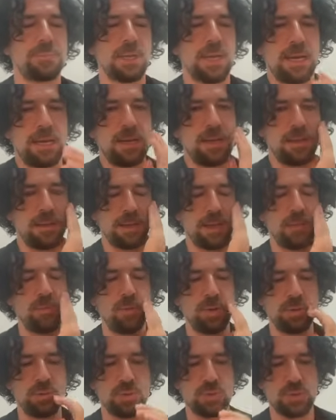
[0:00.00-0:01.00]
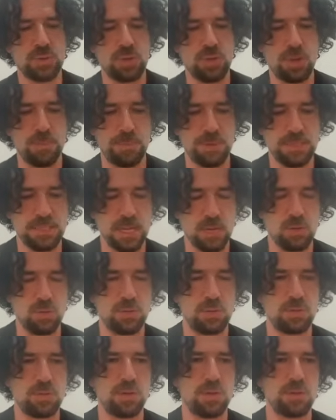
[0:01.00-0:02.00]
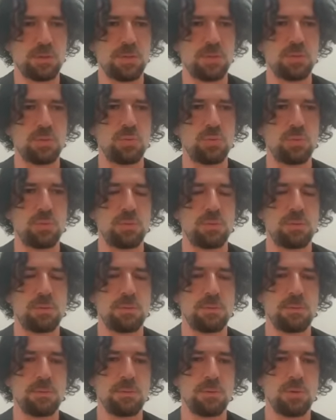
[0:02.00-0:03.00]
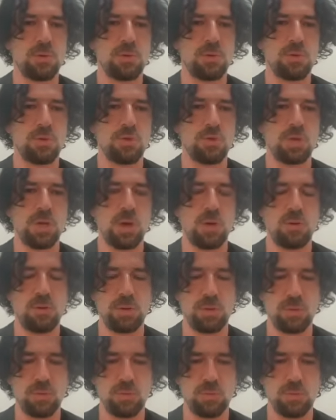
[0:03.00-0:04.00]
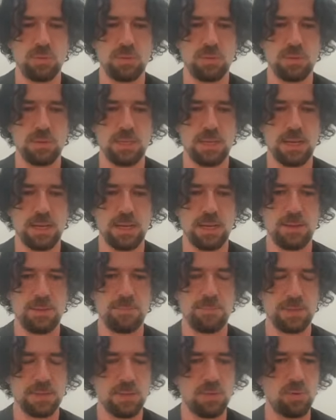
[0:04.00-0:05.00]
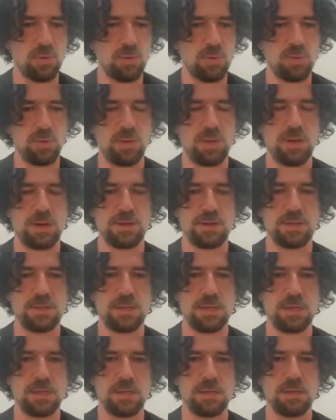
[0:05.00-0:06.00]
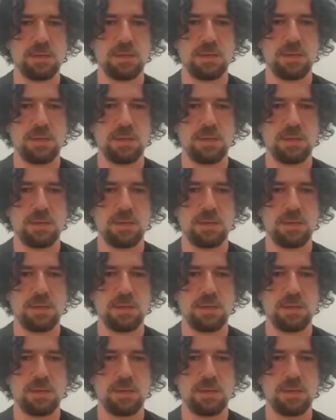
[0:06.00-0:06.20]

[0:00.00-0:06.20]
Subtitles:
And I want to stop a second in order to show you a peculiar thing.